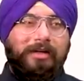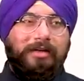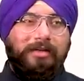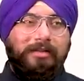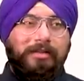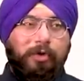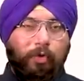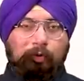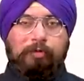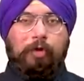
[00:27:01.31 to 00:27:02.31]
a
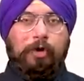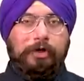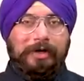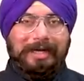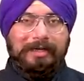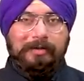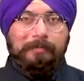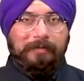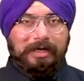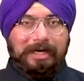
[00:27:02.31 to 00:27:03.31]
roof on your head
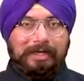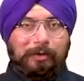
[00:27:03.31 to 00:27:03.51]
right